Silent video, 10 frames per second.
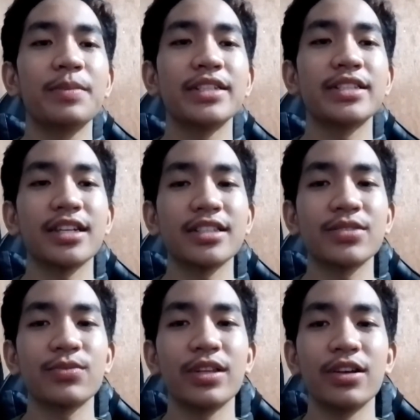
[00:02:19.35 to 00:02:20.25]

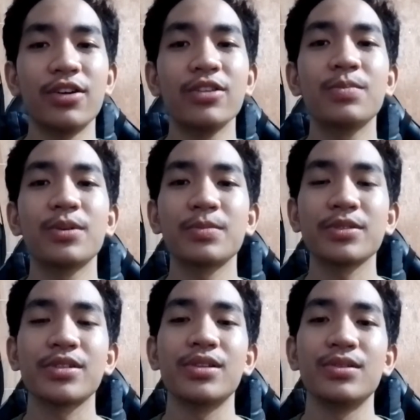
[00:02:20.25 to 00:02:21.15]
pieces with
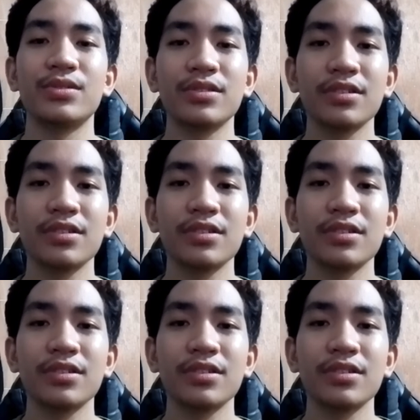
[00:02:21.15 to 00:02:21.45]
all-purpose glue.